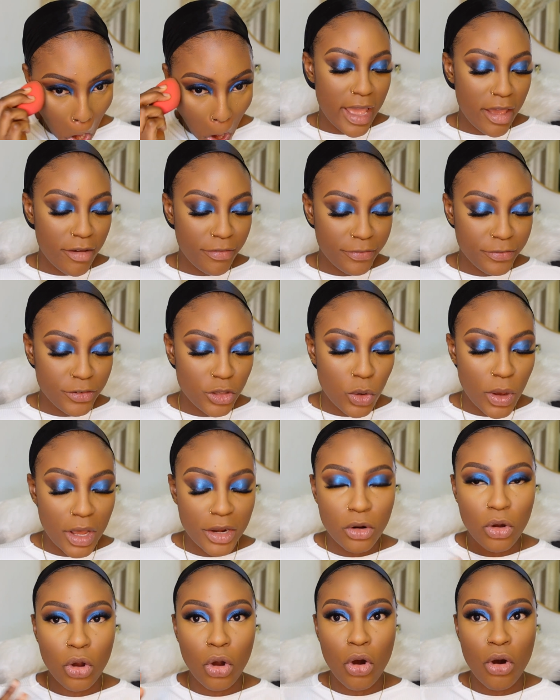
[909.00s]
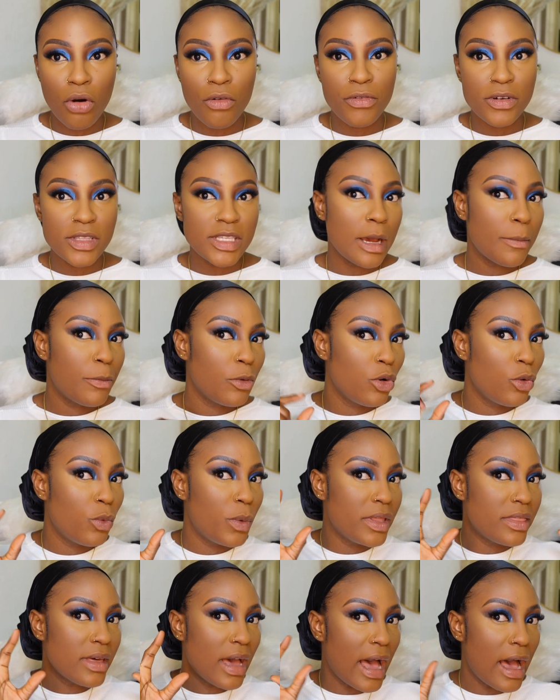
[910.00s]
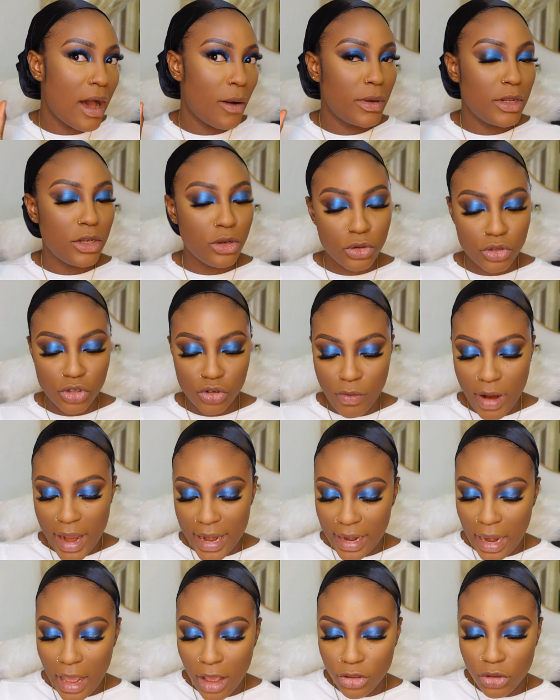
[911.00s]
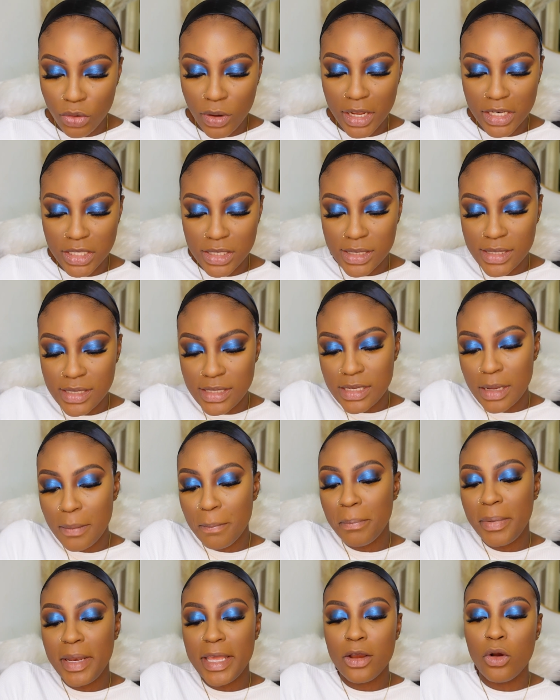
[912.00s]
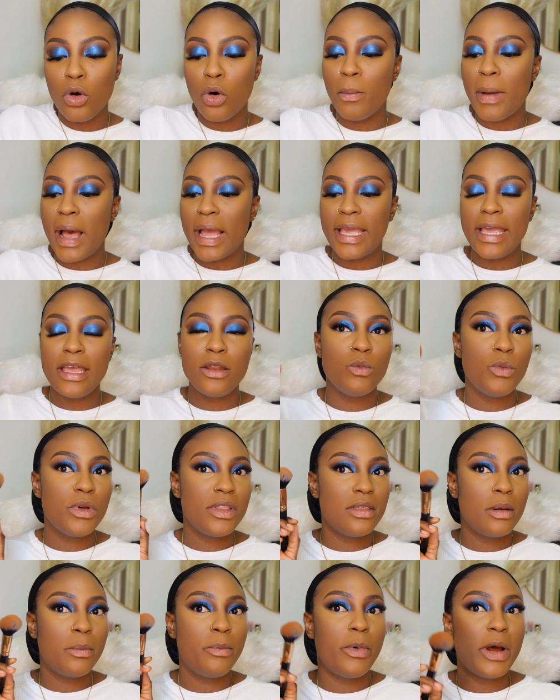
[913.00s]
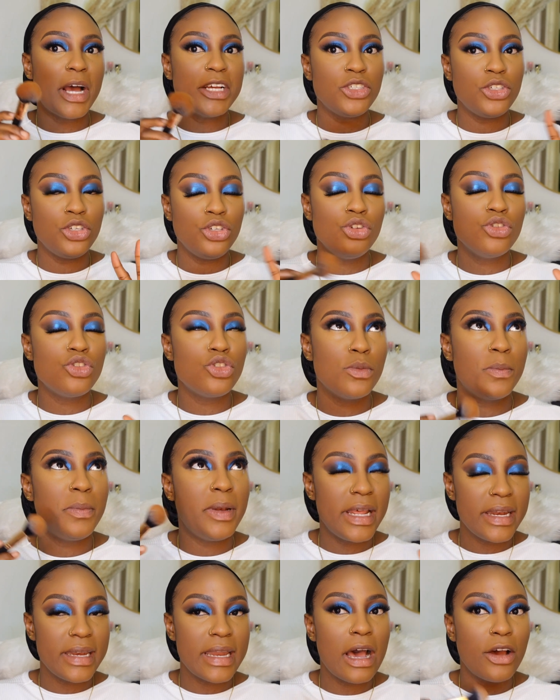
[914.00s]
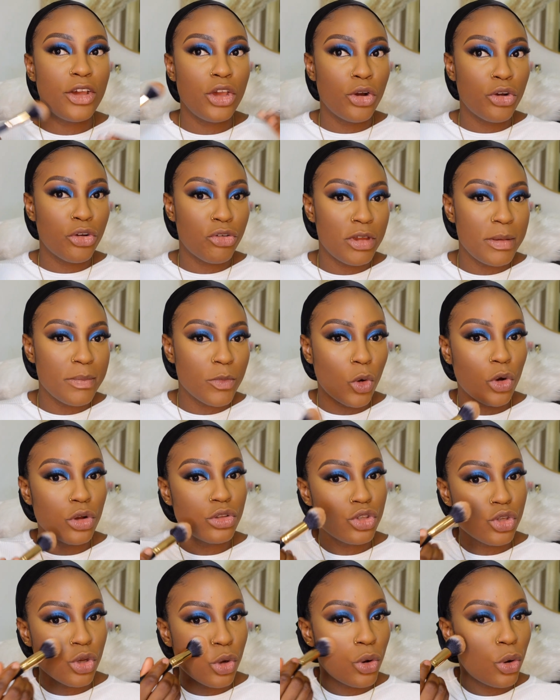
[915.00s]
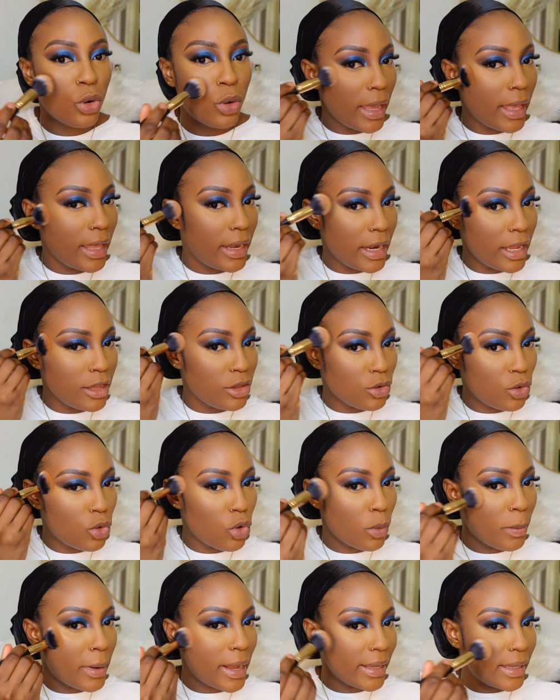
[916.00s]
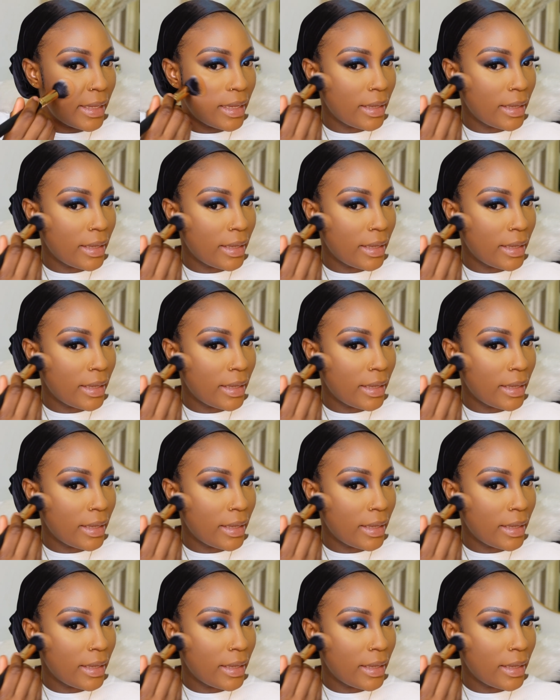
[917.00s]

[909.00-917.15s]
If you are not comfortable with how it looks right now, you can just simply go back in with the brush you used to blend out your cream contour, and then you go back